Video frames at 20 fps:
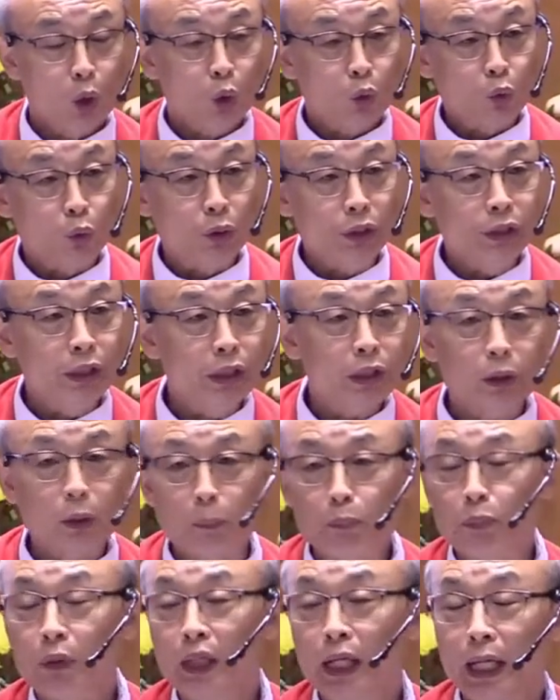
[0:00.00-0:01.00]
we needed
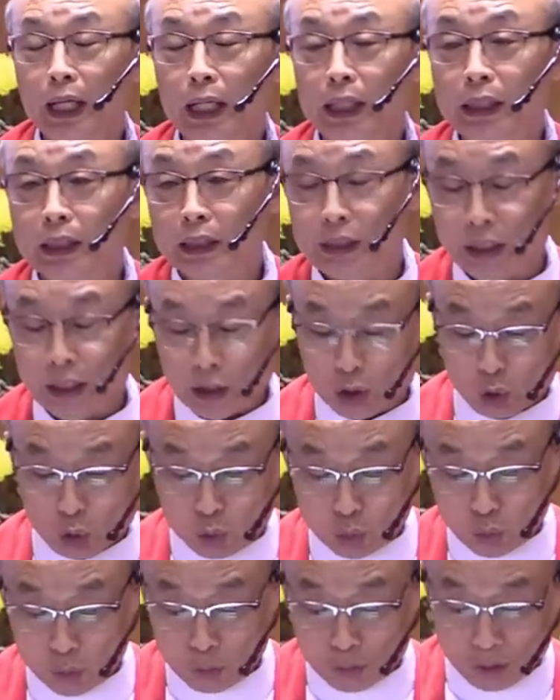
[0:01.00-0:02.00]
a plan that these
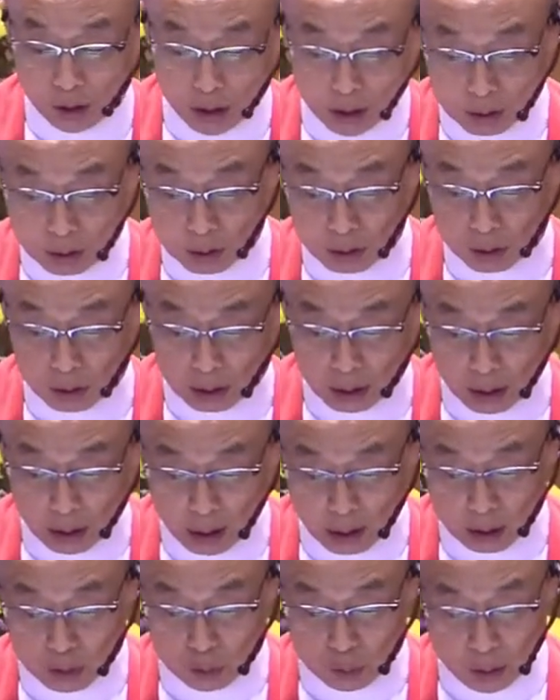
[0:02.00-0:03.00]
two things
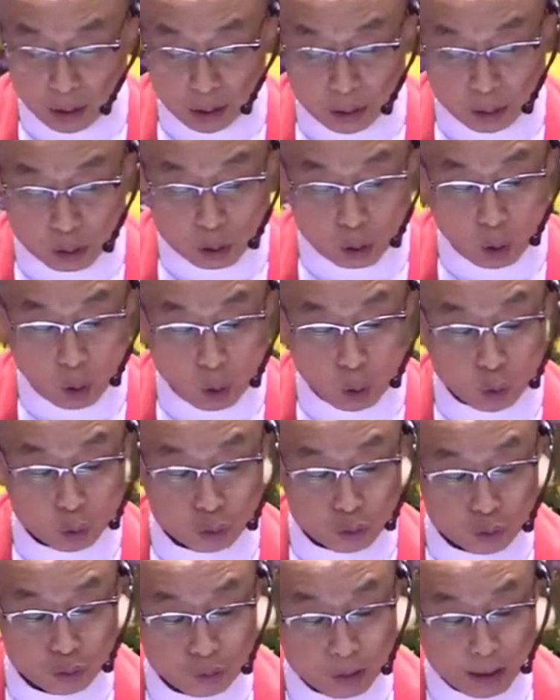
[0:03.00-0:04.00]
actually go
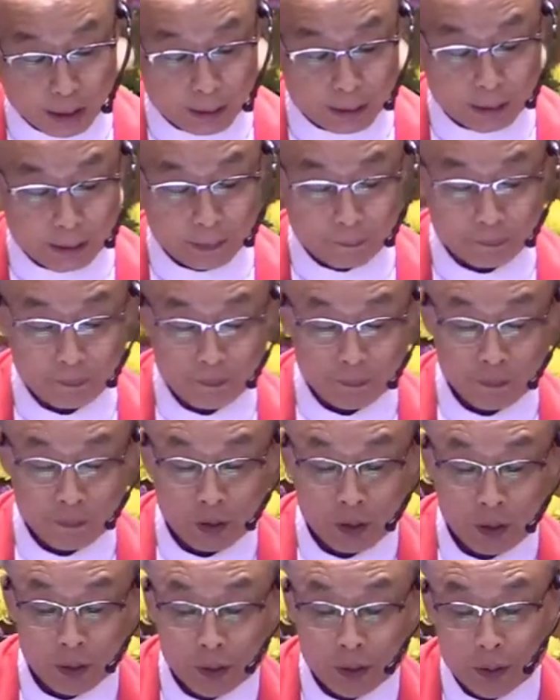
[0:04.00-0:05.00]
together.
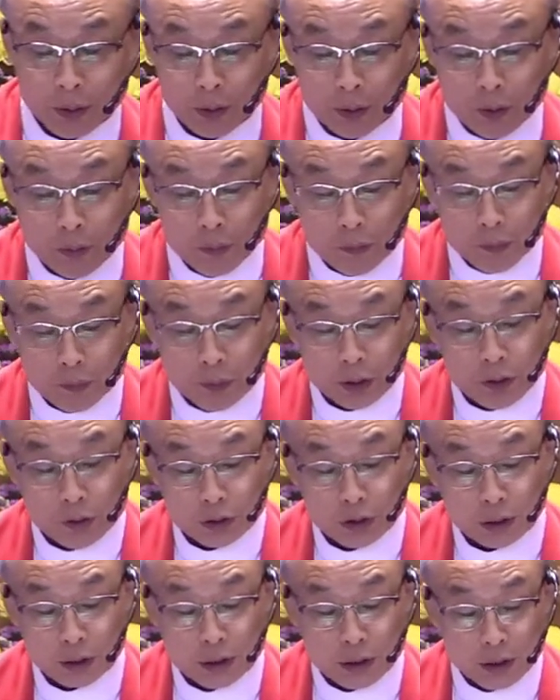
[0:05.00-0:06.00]

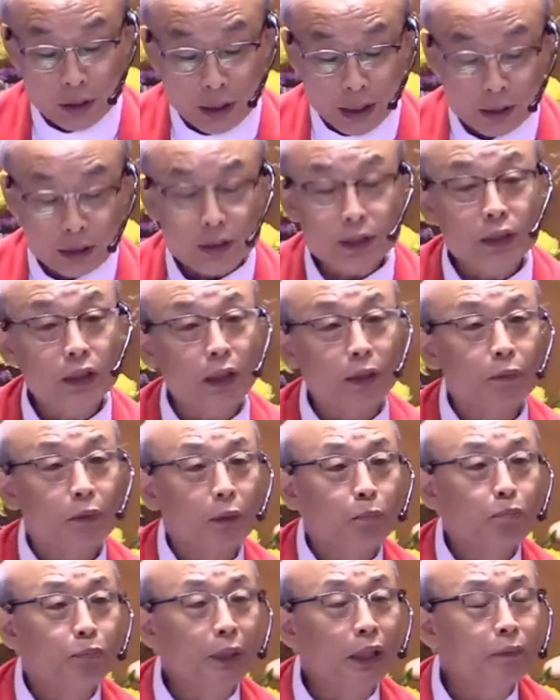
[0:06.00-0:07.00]
Because that's the
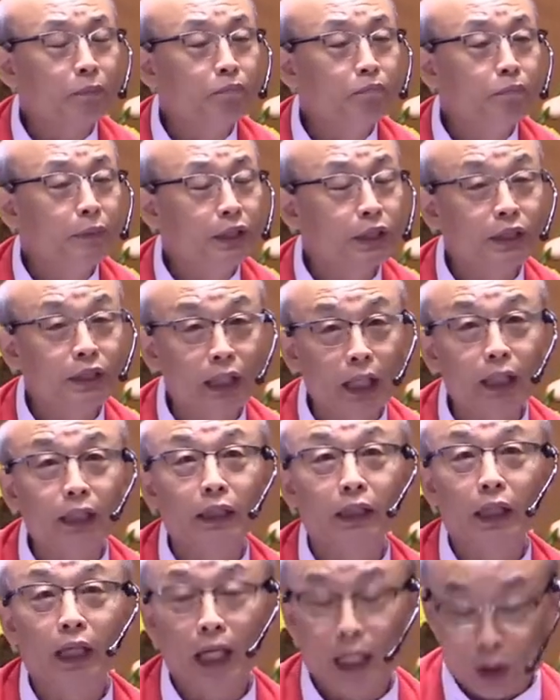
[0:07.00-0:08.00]
big
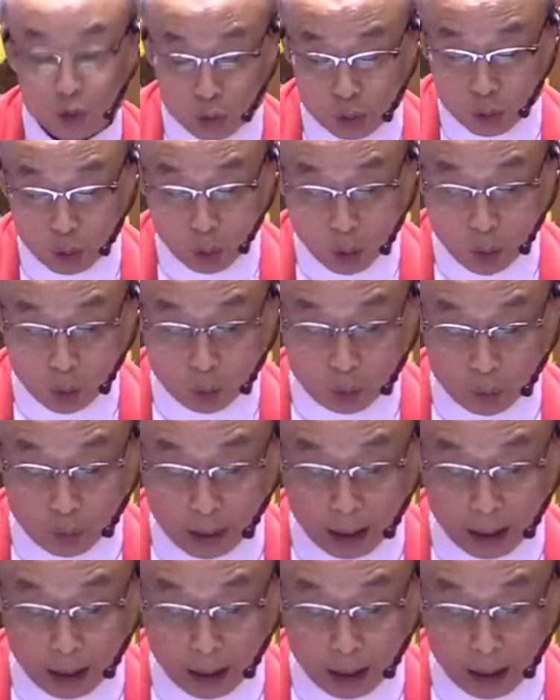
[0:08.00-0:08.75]
mistake, as you know,